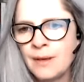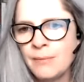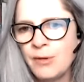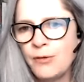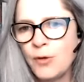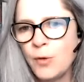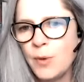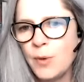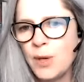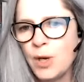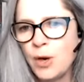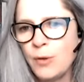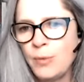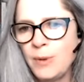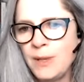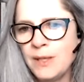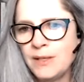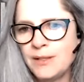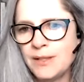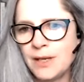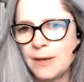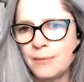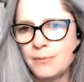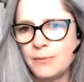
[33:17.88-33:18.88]
before we open
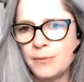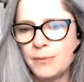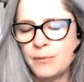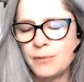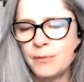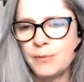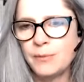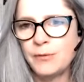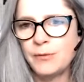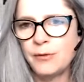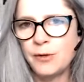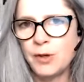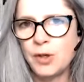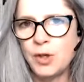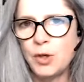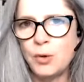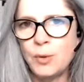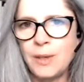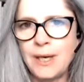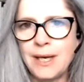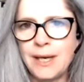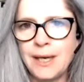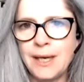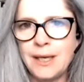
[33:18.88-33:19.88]
this up for
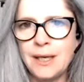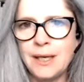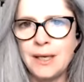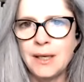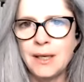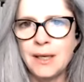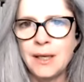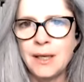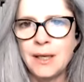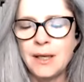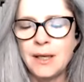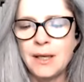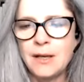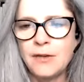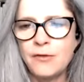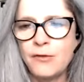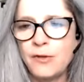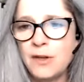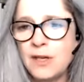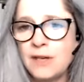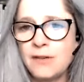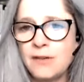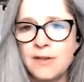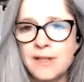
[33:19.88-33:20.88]
Q&A.
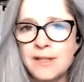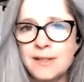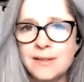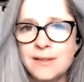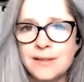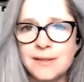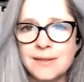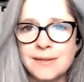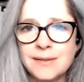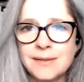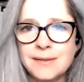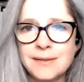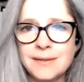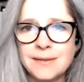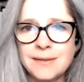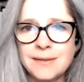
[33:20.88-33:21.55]
Forgiveness.